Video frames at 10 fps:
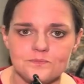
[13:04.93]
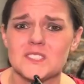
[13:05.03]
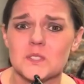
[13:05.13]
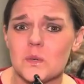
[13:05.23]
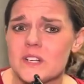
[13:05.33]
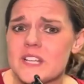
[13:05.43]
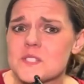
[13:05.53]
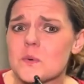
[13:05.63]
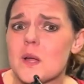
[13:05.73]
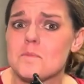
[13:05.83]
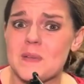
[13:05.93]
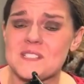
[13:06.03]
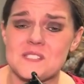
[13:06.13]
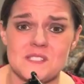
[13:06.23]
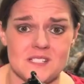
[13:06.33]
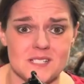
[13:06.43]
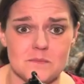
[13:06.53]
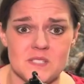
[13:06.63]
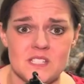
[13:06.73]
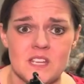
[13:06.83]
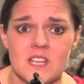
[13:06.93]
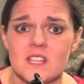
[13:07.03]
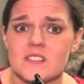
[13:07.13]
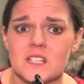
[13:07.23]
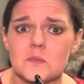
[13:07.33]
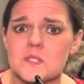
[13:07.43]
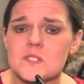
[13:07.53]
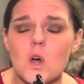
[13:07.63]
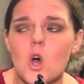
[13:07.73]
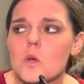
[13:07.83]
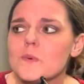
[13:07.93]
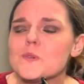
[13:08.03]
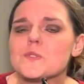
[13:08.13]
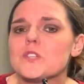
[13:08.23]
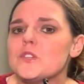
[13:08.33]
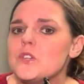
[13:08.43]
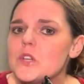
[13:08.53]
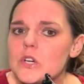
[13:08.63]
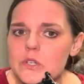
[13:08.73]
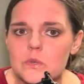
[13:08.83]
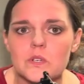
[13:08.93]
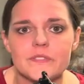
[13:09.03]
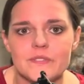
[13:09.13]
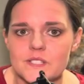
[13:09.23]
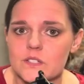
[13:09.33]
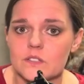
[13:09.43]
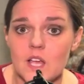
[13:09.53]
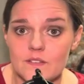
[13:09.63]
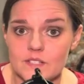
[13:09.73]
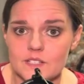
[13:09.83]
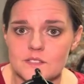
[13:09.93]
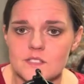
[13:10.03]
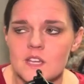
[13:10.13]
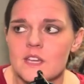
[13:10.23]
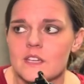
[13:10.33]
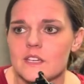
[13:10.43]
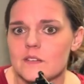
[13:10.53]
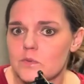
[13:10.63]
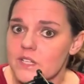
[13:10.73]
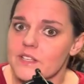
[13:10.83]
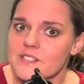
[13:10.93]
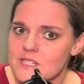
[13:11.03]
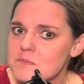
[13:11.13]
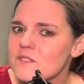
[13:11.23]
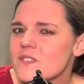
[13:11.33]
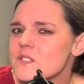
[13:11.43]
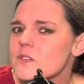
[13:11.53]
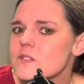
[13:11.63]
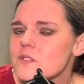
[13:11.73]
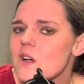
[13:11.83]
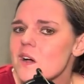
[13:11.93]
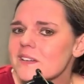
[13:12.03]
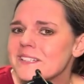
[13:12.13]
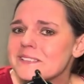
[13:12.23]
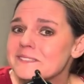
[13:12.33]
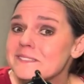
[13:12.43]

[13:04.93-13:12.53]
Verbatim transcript: Authorities were a bit stumped. There was almost no physical evidence. Well, except a visitor's log.